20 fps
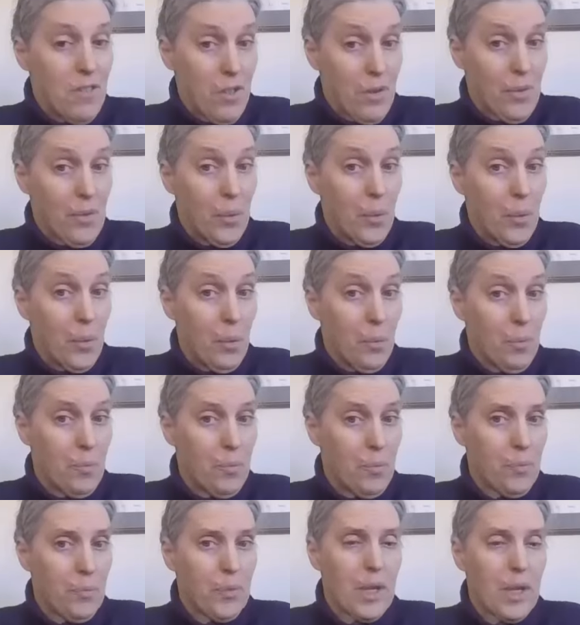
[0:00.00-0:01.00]
though
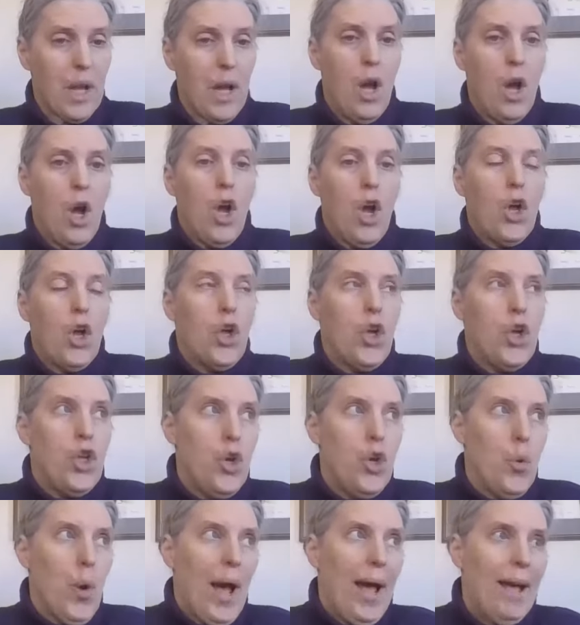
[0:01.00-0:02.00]

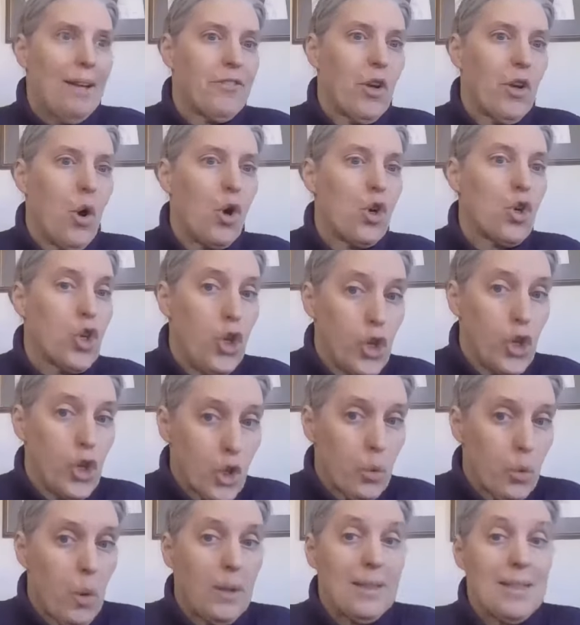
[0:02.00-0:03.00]
you have got good
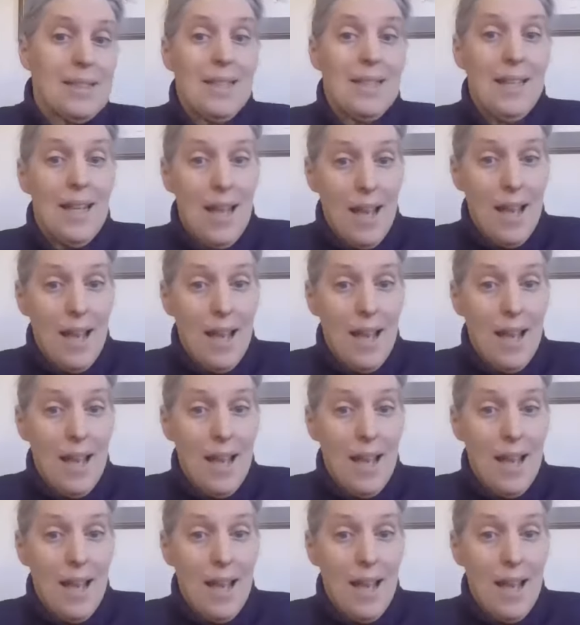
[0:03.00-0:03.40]
quality